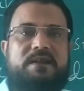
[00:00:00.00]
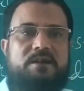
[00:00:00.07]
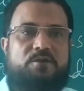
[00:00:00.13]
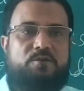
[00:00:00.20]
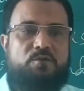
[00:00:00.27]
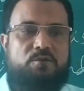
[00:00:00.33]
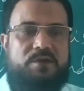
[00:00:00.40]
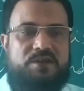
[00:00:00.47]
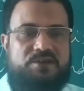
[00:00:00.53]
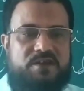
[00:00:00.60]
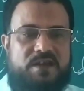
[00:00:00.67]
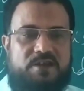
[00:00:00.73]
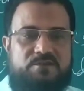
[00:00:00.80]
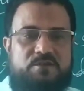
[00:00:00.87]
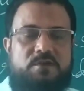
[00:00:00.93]
lead to
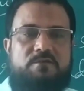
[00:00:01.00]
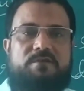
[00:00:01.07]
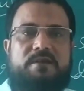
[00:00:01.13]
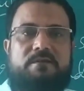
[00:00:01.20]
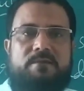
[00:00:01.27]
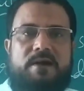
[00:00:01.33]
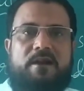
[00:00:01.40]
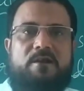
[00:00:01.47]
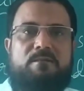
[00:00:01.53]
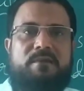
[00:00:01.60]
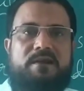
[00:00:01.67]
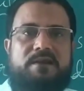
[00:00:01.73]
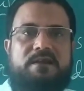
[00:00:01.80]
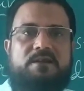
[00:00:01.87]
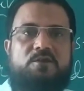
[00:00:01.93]
destruction of
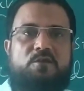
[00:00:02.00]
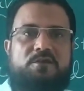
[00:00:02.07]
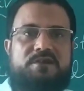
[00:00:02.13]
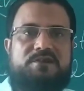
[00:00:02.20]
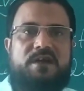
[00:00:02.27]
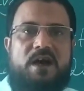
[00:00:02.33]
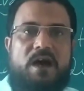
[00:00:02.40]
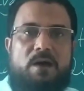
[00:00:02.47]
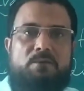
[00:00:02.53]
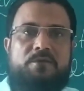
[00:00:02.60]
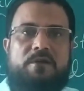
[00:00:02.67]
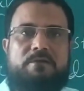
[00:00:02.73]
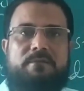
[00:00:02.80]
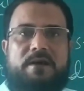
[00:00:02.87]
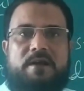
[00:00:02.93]
environment. It causes harm
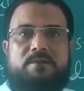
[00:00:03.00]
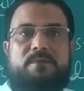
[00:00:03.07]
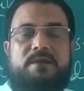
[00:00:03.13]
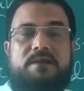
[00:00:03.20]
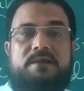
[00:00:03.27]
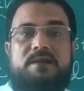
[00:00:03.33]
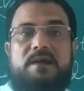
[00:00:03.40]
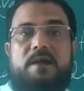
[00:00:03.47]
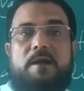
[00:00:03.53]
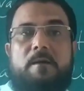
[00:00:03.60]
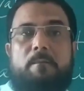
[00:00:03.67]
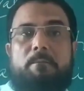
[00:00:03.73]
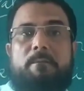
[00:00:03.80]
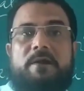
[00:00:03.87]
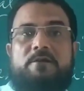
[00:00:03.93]
to environment.
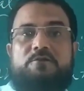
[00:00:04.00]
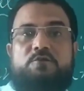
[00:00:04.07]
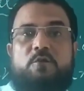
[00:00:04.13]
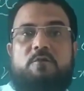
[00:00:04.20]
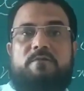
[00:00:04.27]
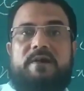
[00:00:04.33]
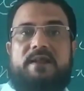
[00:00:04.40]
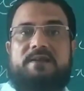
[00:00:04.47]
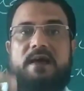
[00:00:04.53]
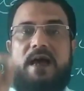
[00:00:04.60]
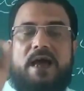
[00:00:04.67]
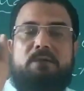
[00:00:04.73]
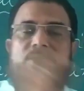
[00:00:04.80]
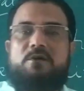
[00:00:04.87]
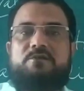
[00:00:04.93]
But so far as
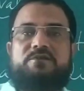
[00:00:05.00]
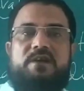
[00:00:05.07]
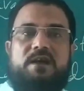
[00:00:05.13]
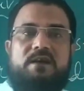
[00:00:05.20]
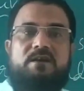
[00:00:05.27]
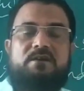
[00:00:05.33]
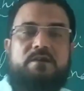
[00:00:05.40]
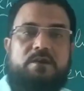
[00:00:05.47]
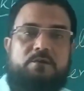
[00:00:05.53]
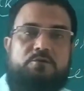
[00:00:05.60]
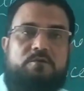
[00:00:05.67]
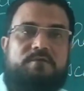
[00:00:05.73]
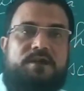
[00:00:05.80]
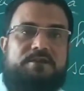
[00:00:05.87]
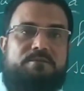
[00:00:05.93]
I am concerned,
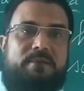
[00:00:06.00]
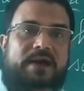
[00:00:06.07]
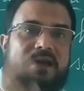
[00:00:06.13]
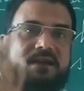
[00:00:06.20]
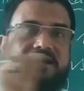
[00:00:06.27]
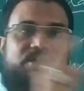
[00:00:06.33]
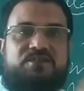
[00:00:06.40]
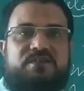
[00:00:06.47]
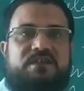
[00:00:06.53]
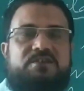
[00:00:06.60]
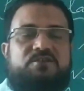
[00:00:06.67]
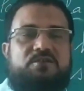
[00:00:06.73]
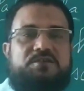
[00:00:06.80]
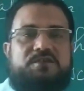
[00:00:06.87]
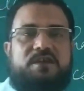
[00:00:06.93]
so far as my industry
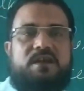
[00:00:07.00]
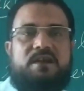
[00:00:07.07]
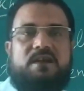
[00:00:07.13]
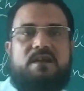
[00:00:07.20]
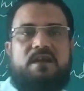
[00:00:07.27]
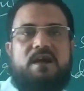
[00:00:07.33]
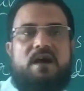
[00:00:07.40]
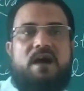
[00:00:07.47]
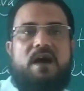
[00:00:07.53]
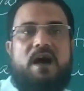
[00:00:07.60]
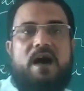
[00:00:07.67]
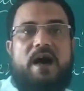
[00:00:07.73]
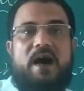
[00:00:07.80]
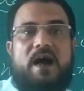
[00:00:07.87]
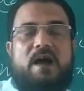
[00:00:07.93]
is concerned,
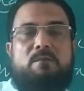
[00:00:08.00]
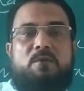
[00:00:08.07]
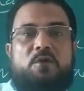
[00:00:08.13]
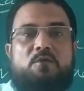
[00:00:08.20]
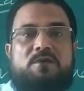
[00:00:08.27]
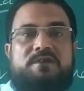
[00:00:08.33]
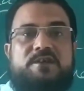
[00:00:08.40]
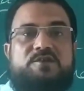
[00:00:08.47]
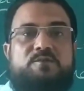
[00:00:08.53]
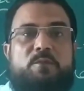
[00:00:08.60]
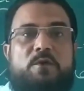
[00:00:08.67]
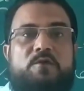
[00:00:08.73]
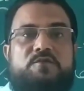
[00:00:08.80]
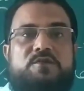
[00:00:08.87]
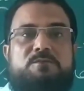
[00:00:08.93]
I am always
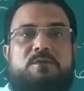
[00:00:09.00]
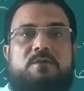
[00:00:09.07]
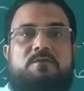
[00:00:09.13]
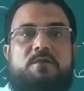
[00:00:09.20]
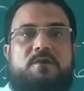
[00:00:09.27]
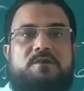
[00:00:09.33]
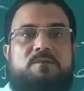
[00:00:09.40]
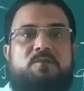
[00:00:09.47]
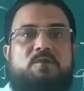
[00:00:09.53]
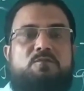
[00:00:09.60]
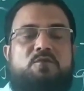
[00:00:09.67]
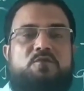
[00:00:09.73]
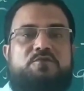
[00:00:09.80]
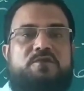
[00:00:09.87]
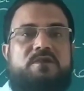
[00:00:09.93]
responsible for the
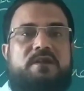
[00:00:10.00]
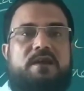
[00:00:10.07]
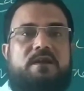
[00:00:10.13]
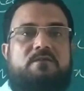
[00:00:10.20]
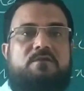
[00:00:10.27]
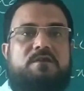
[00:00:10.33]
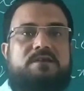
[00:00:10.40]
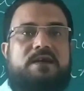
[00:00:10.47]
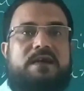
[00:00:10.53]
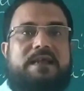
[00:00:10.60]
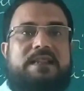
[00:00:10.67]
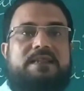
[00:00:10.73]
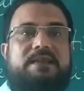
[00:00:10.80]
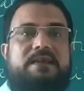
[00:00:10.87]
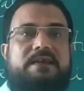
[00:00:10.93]
promotion and for the
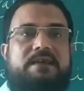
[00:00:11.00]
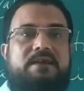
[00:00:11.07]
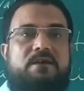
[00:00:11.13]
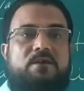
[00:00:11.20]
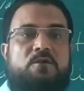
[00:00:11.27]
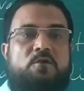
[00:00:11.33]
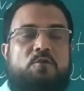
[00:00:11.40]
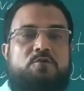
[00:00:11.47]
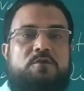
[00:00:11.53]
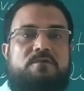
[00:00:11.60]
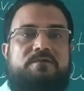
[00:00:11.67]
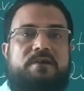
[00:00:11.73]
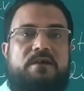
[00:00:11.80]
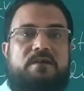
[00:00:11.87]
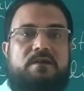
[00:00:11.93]
healthy growth
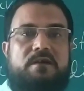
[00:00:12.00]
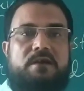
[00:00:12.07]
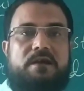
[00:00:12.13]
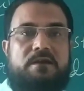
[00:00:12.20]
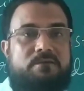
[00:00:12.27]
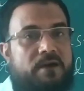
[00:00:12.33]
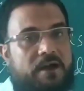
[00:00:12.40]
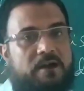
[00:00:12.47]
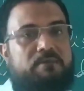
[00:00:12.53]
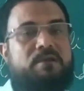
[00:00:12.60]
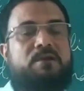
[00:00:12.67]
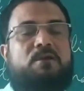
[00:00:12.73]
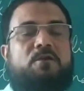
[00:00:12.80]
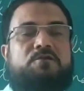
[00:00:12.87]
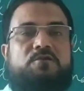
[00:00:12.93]
of
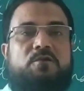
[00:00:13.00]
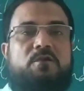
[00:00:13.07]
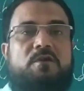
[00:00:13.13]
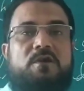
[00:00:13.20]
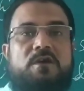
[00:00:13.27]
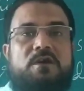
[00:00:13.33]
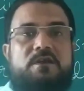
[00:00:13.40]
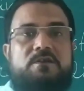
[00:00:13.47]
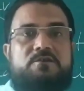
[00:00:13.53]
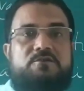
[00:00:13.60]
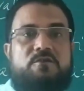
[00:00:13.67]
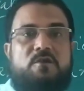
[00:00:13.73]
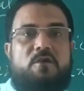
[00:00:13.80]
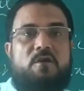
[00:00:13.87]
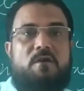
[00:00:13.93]
environment also.
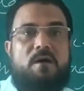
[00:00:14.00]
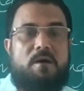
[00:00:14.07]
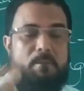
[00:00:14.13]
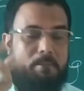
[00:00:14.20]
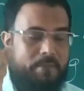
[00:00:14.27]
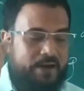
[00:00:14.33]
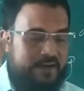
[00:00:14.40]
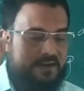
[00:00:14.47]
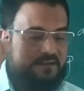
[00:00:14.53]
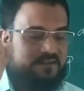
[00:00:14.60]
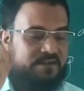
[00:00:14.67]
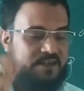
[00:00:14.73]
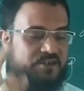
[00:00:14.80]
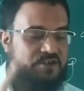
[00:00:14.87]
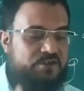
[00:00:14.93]
So my
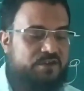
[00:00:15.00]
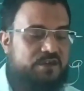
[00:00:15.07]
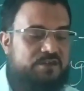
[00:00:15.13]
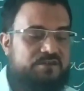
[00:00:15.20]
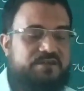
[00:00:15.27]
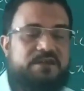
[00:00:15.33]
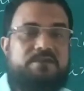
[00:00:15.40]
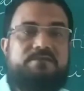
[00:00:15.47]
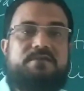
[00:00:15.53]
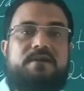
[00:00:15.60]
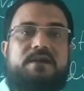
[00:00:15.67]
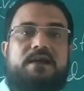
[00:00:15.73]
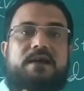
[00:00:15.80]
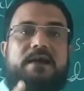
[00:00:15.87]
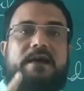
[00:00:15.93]
designation is Chief
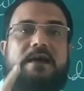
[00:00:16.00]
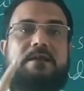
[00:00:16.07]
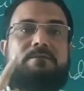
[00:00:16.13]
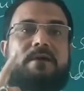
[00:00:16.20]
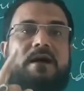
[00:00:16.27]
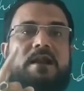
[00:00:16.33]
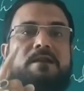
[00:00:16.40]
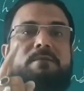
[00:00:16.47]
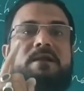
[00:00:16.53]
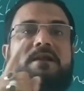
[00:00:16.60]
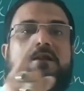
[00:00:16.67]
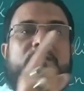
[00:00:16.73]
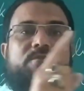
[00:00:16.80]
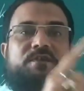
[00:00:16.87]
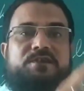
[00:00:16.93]

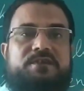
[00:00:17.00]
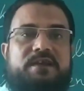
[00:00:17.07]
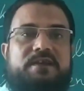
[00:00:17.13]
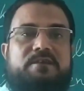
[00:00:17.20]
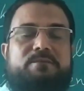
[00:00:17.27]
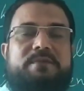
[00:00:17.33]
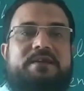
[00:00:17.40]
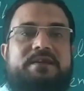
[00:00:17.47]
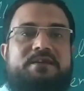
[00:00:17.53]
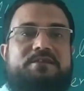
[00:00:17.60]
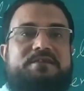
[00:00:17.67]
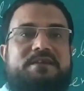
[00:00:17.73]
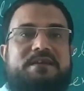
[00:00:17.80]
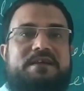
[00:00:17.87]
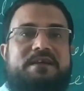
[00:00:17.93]
Environmental Officer. It
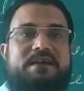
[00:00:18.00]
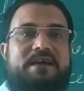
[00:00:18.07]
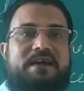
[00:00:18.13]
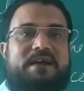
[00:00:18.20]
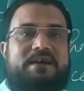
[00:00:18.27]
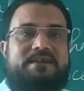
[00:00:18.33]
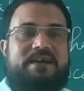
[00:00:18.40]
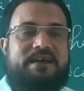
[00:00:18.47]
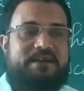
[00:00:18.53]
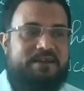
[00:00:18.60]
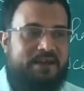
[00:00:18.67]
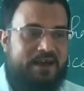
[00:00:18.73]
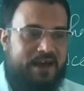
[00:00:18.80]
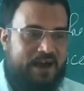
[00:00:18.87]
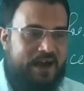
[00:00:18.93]
means
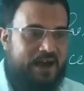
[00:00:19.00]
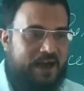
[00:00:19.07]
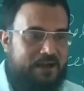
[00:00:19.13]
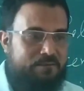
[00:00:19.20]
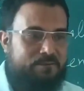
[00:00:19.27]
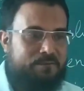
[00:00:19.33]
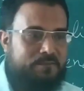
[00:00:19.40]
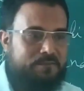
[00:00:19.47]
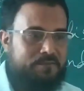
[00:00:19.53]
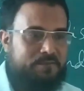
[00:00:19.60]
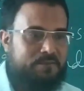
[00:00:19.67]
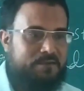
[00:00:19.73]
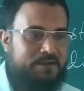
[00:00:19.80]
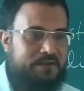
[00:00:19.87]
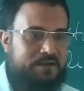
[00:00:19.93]
that I
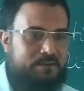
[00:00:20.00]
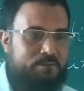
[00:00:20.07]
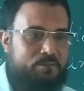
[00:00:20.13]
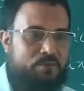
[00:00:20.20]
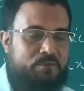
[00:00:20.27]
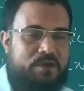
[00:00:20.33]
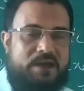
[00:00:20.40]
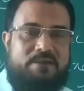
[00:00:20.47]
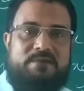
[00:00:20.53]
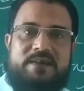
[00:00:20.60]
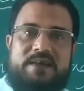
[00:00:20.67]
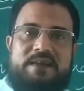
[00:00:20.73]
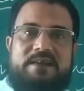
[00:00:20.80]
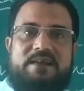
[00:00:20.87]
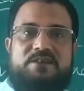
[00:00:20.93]
am
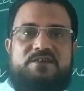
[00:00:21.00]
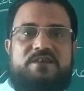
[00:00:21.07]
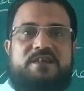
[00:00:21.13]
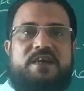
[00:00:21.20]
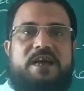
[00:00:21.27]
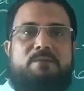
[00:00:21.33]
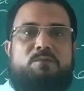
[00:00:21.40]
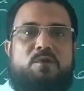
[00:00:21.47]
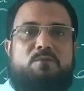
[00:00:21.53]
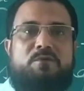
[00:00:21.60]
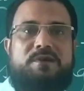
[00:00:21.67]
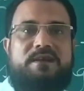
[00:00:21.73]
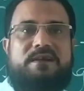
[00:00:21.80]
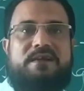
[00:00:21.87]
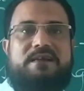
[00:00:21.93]
having an industry, I am
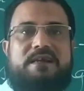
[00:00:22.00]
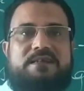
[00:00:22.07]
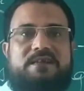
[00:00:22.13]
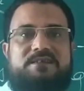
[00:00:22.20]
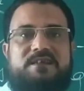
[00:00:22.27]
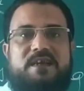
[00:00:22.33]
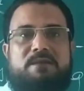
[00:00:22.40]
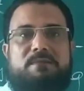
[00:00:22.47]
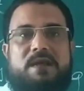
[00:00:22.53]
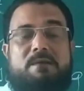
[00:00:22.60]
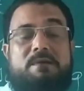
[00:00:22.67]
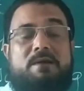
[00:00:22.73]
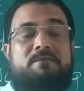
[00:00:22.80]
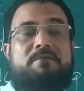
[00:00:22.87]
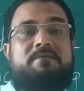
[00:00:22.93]
promoting it, at the same
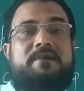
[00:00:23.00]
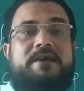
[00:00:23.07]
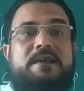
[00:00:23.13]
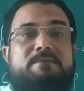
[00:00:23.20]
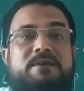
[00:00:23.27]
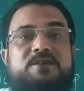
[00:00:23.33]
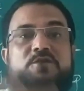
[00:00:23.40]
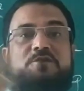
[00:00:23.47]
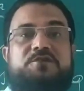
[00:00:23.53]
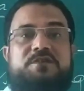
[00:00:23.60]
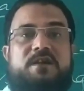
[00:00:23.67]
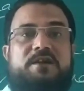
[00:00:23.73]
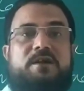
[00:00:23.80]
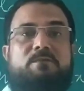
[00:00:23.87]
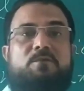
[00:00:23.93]
time I am very much
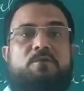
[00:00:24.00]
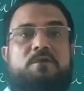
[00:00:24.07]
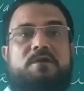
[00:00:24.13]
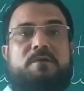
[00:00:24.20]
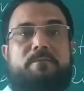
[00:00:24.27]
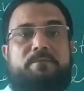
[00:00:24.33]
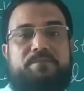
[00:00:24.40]
concerned about